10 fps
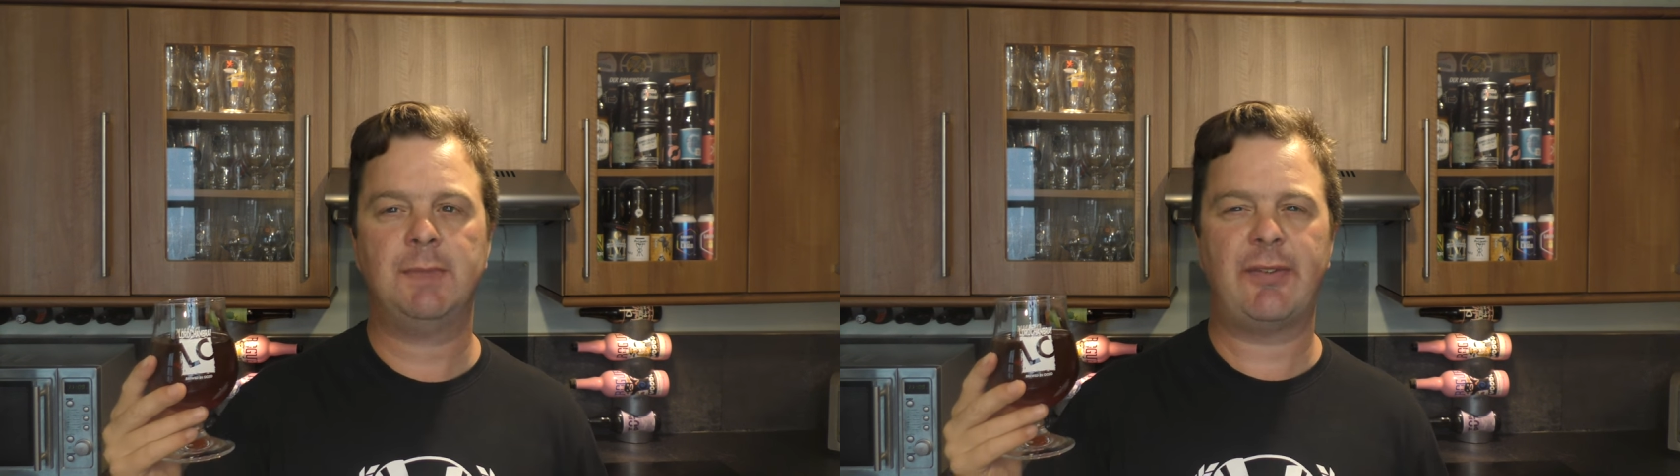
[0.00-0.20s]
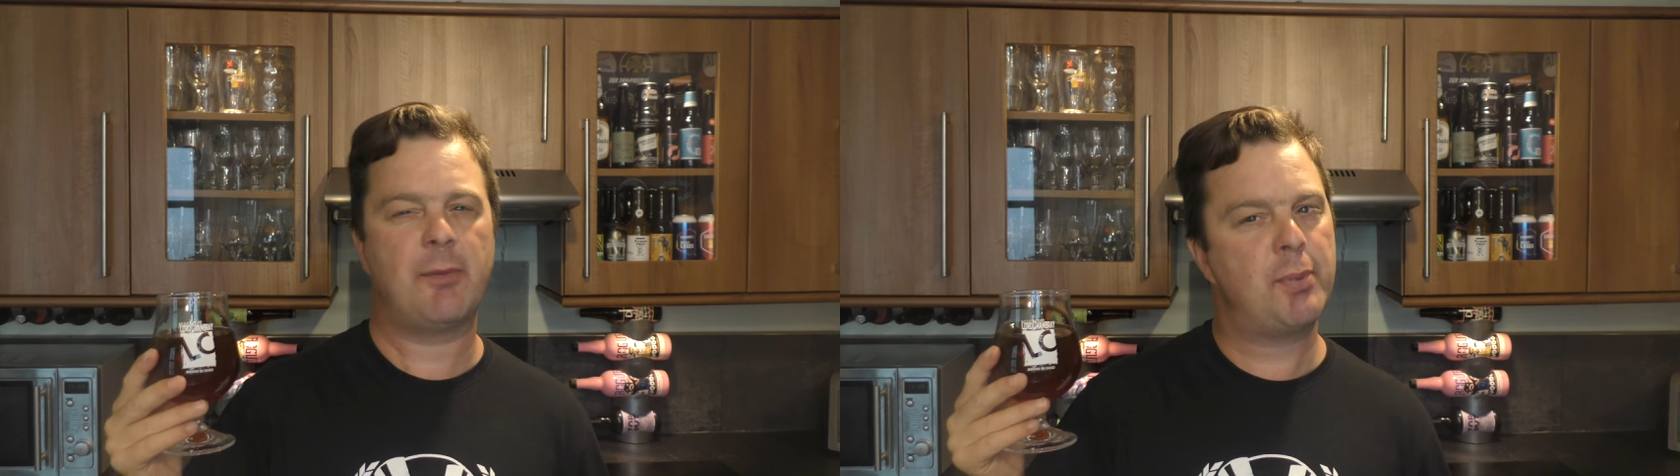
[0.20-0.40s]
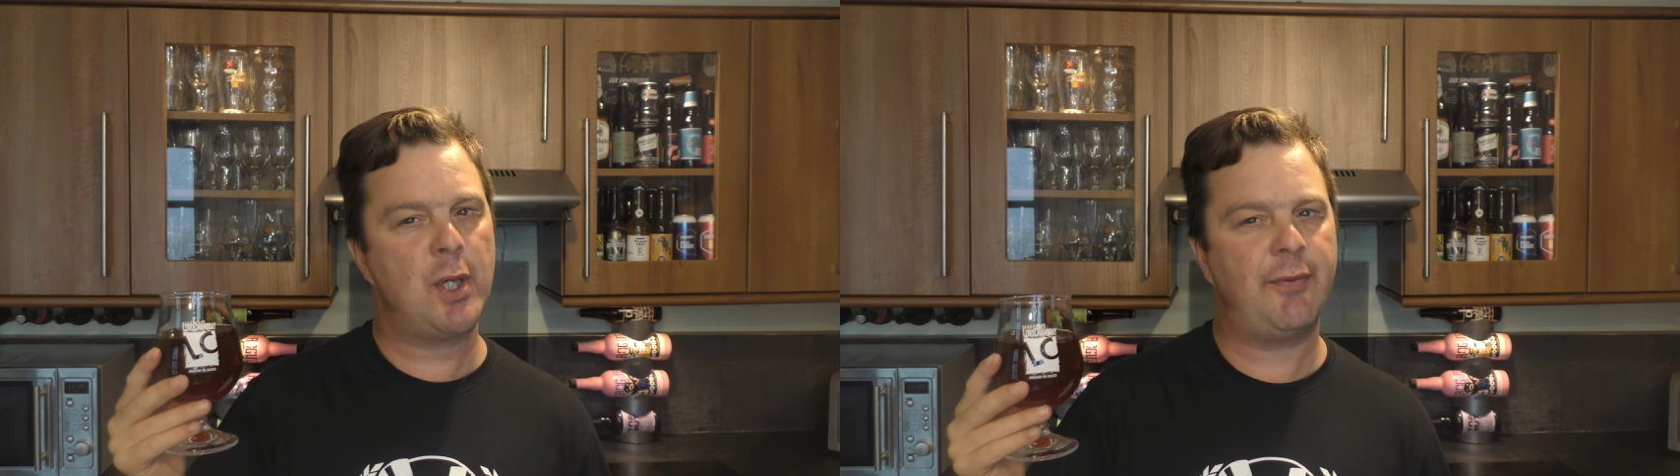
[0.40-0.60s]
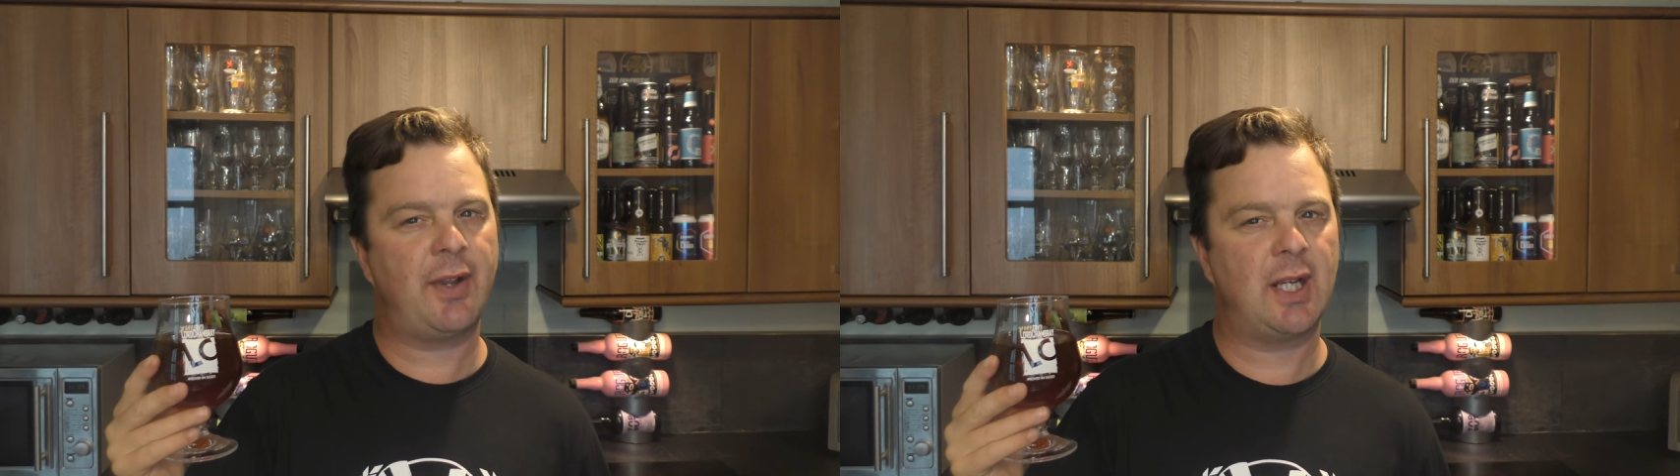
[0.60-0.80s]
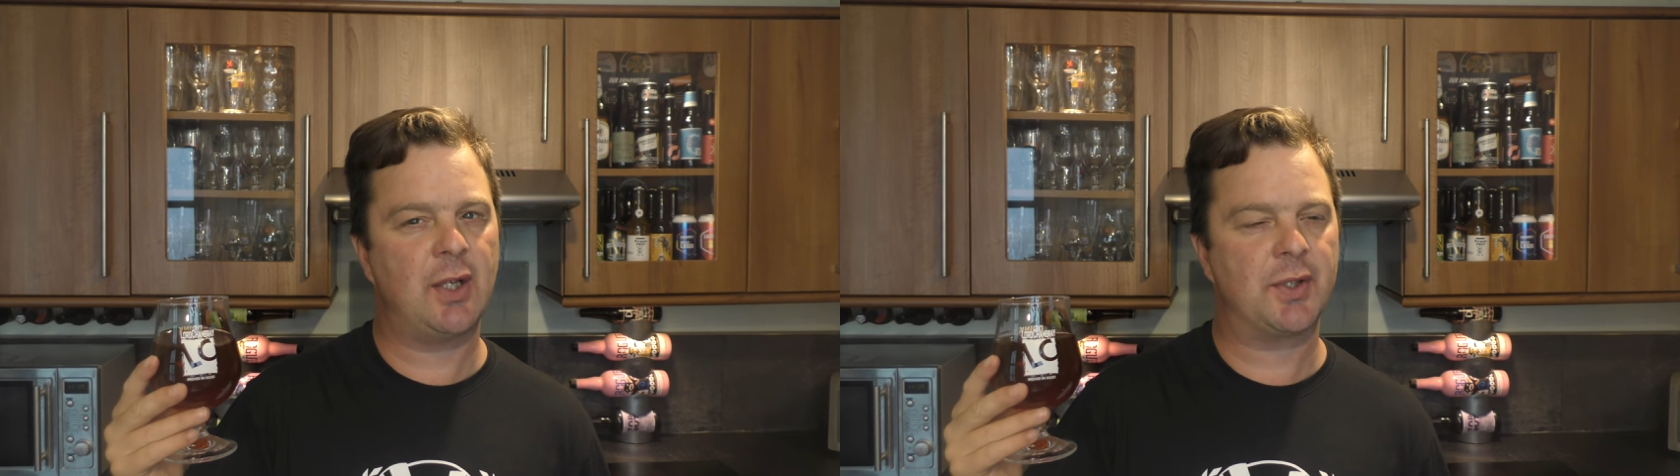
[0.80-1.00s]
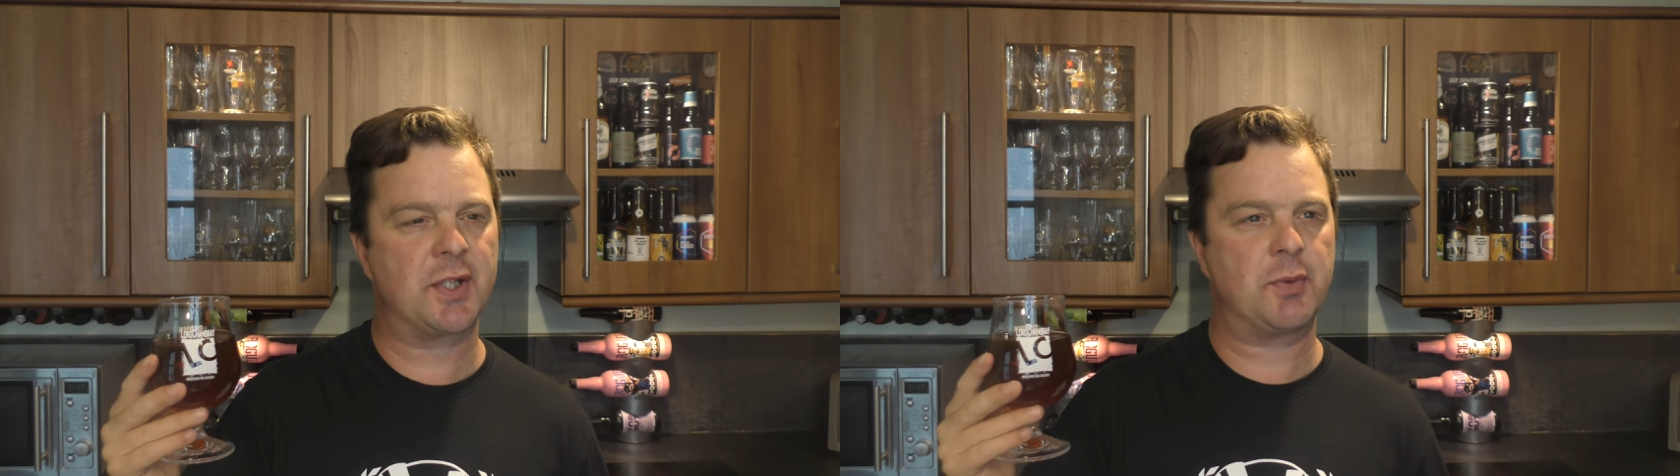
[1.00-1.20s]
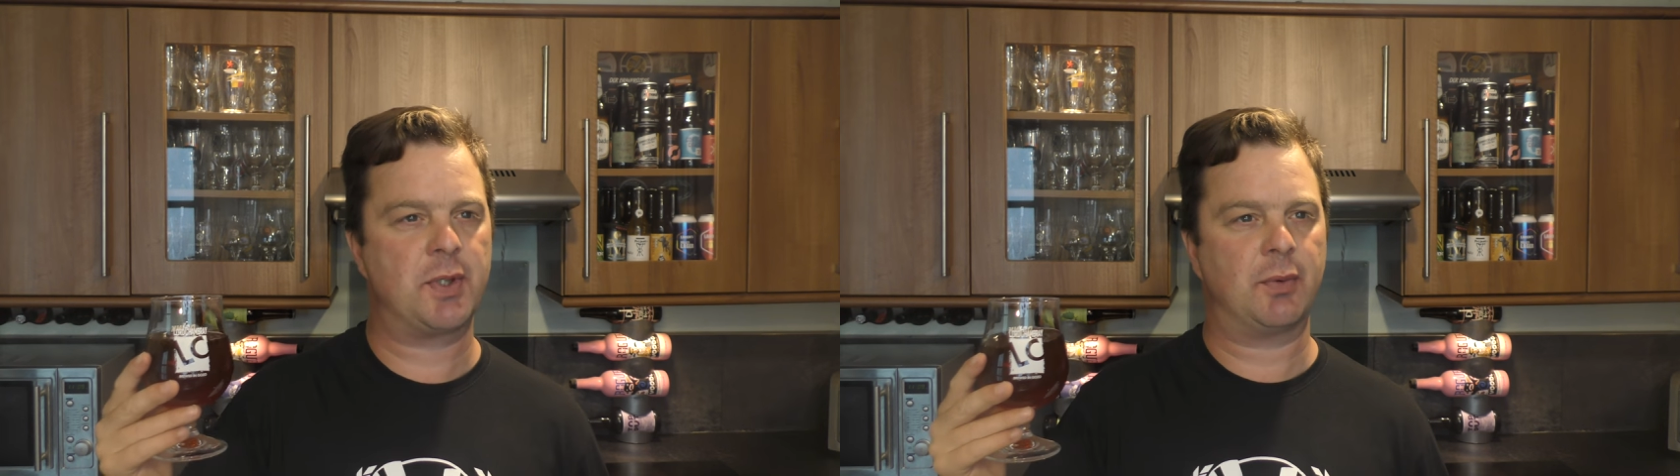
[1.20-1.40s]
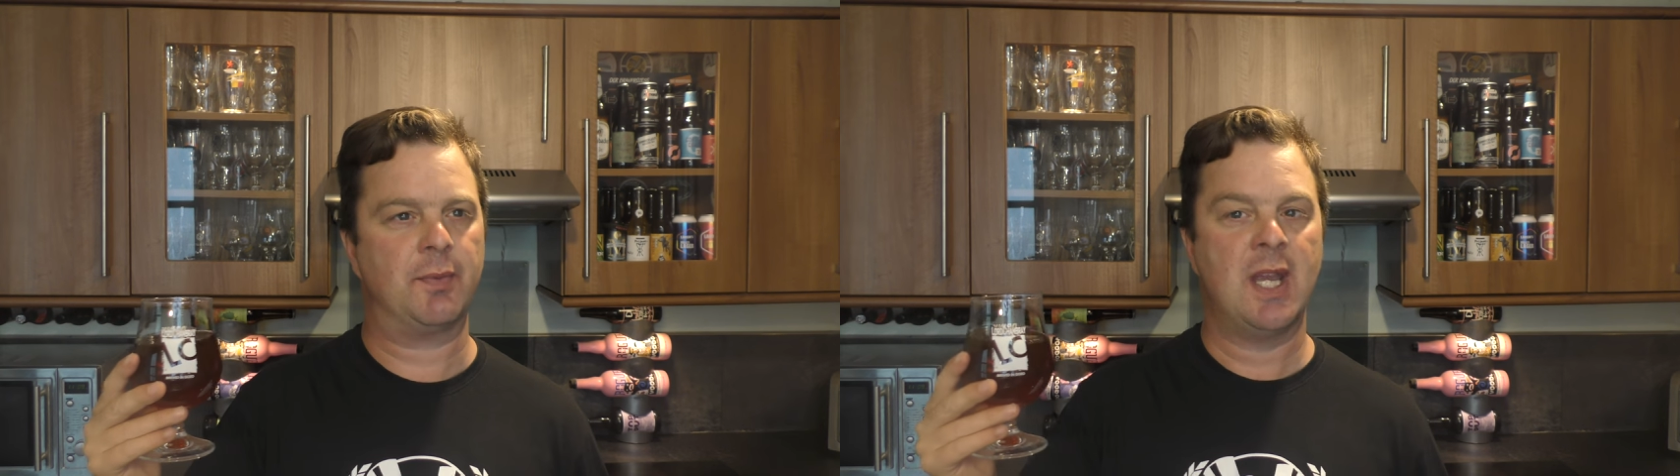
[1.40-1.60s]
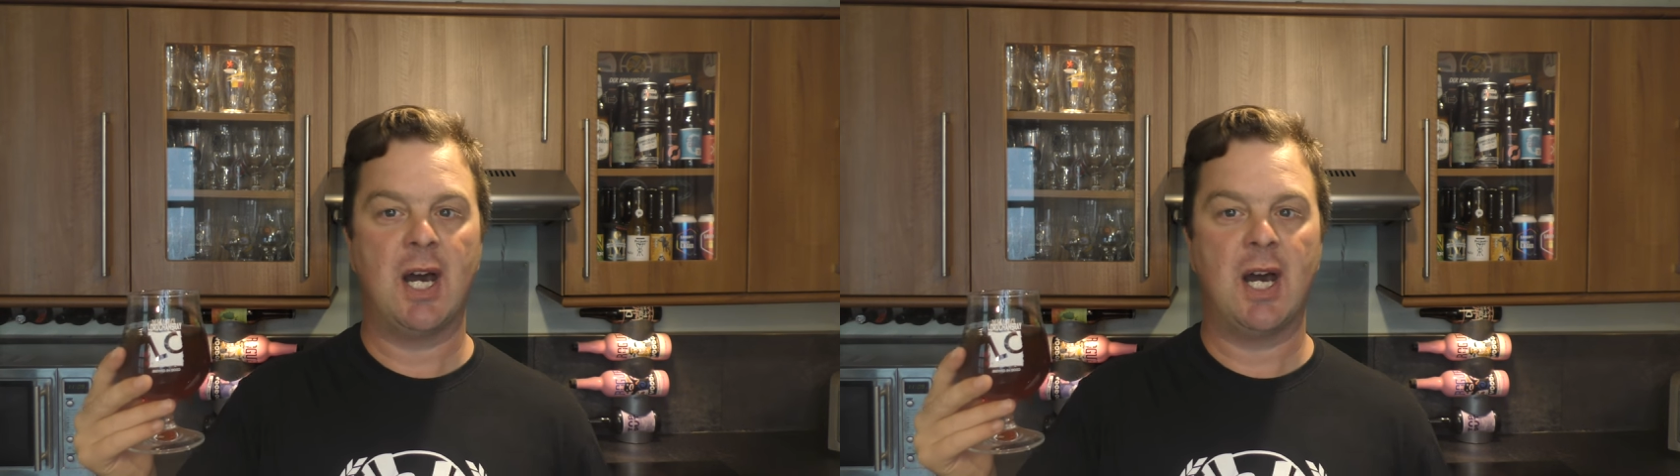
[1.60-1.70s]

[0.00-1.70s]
if I'm perfectly honest with you.